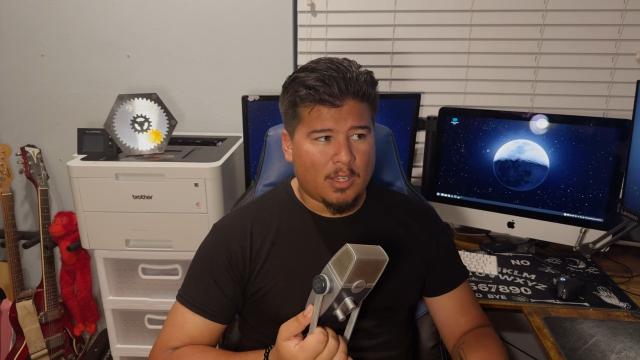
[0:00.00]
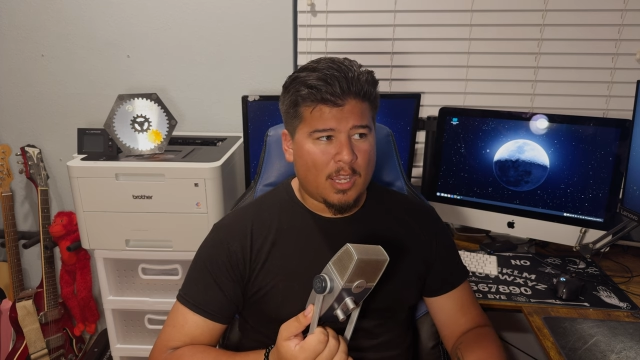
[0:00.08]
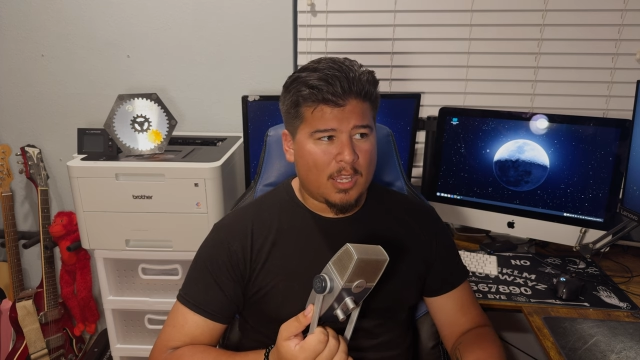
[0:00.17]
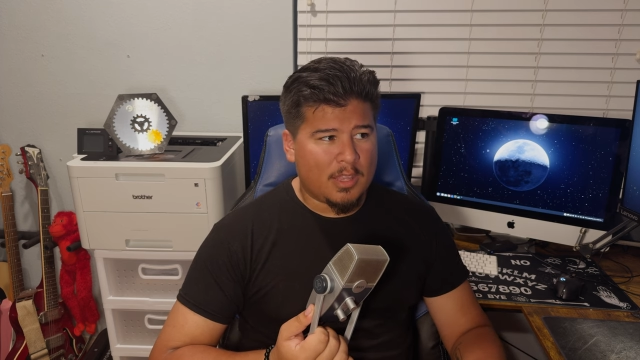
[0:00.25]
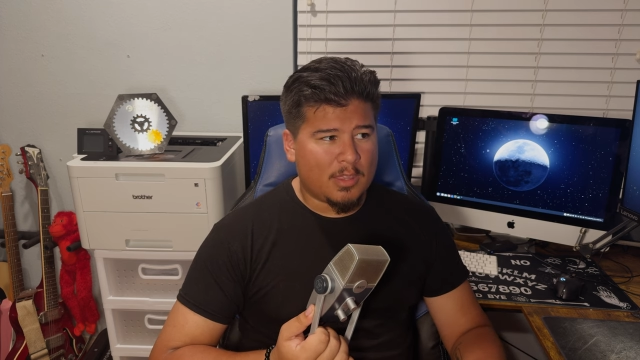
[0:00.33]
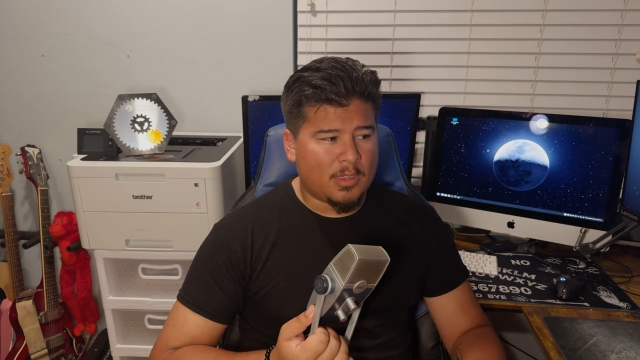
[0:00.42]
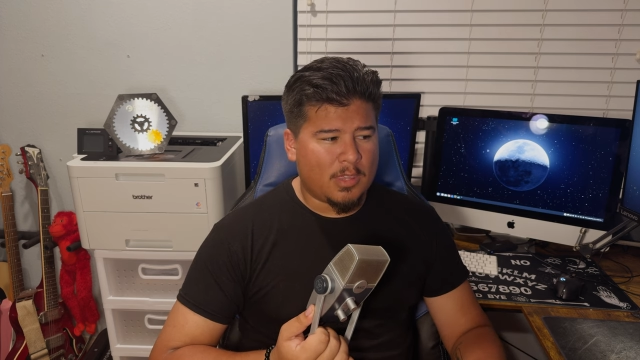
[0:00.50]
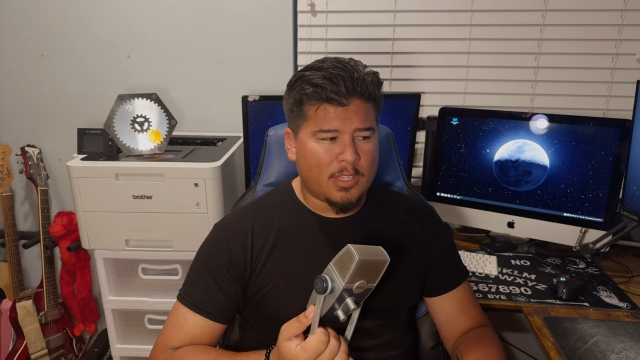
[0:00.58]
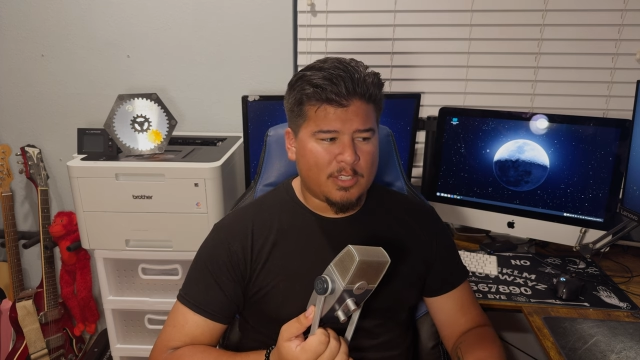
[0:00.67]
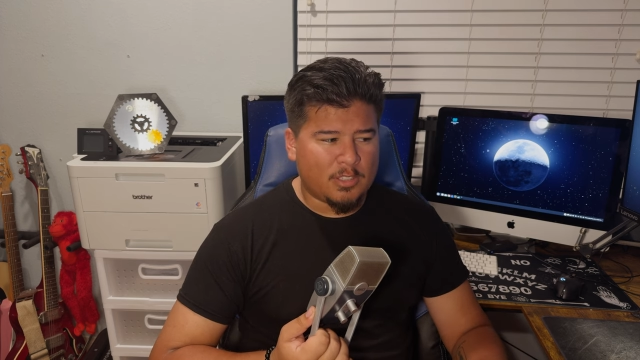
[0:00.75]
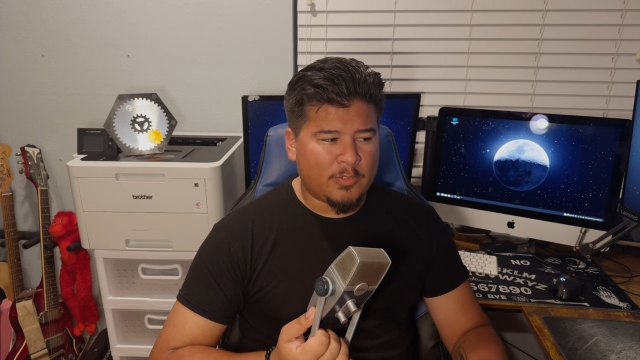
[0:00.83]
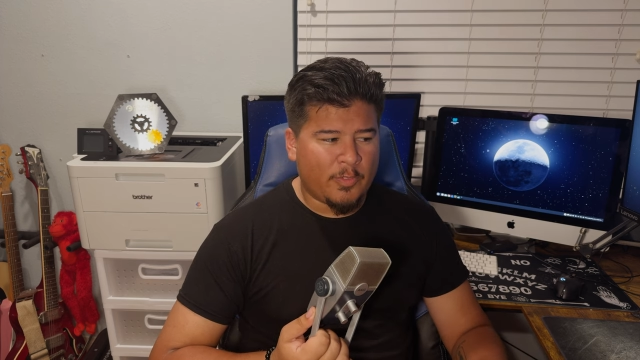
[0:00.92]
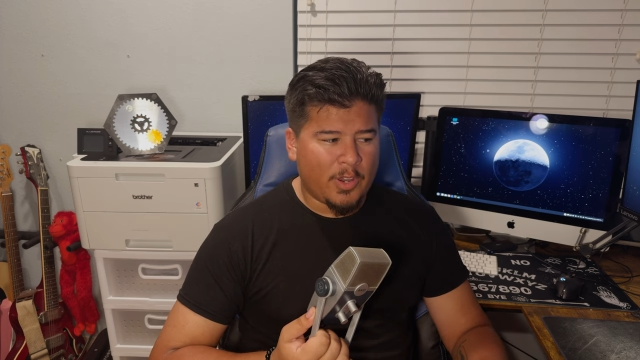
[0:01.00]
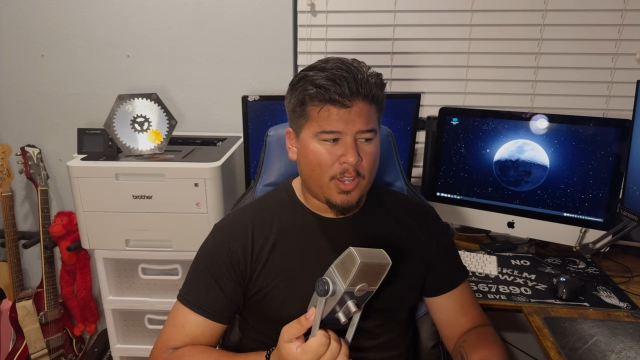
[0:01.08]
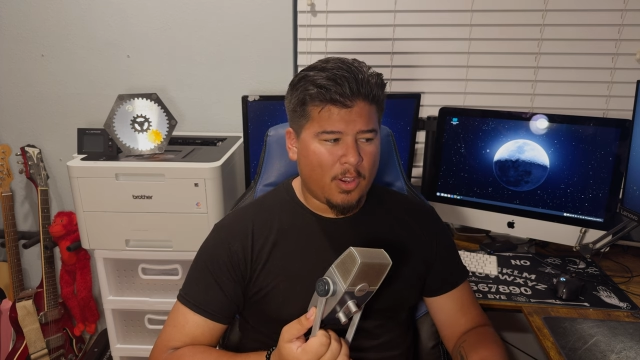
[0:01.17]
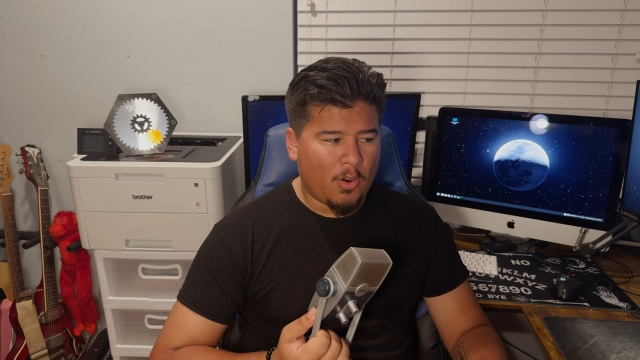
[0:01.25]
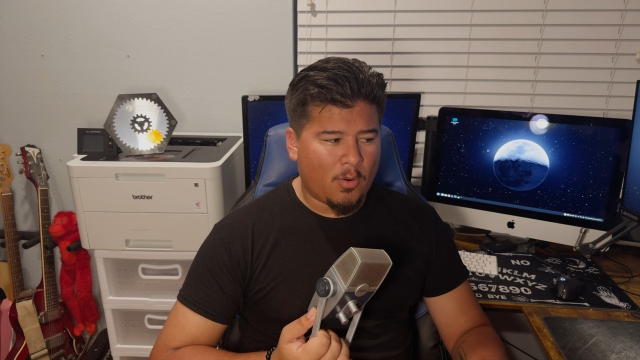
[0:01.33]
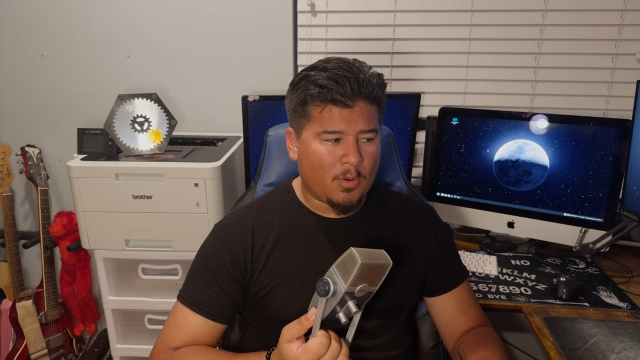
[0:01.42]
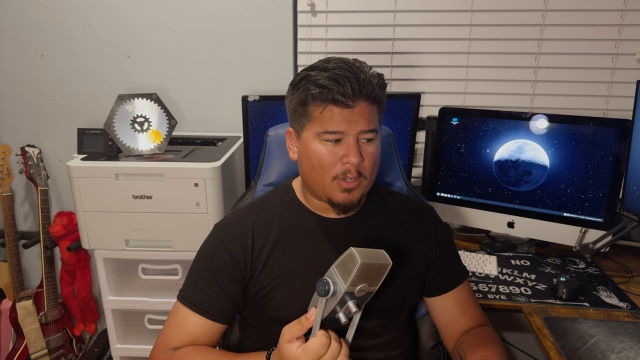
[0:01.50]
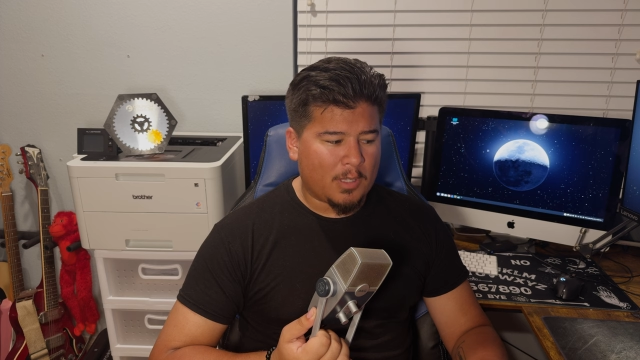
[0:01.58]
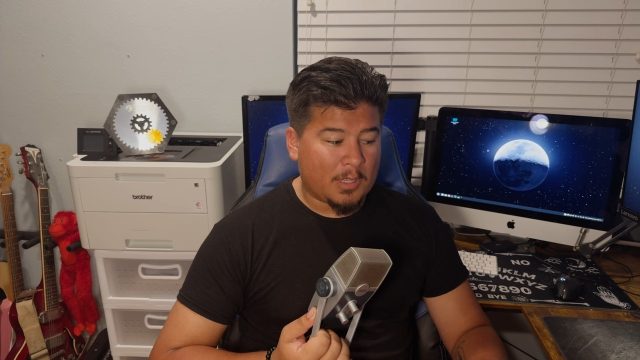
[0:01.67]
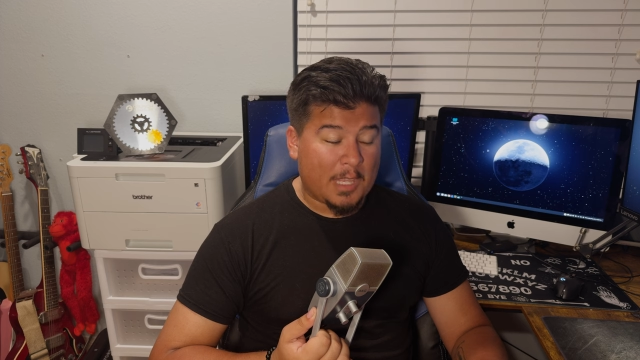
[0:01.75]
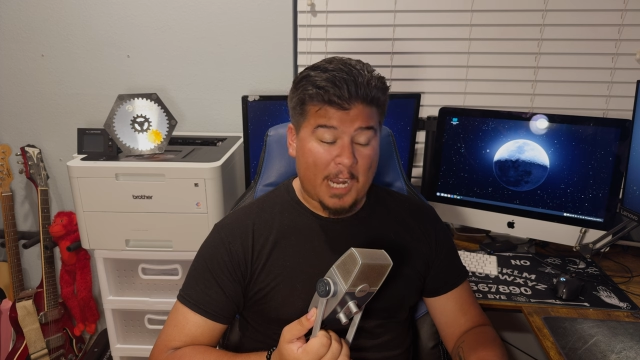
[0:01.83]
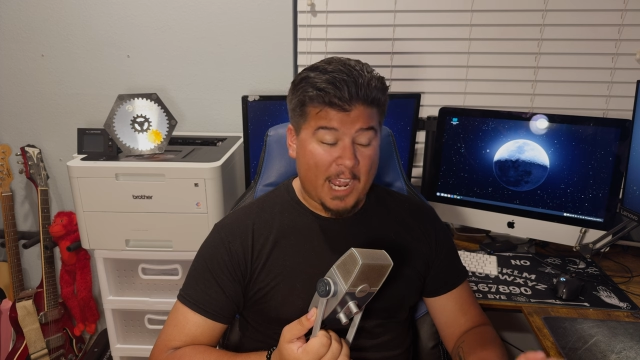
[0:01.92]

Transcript: and this video that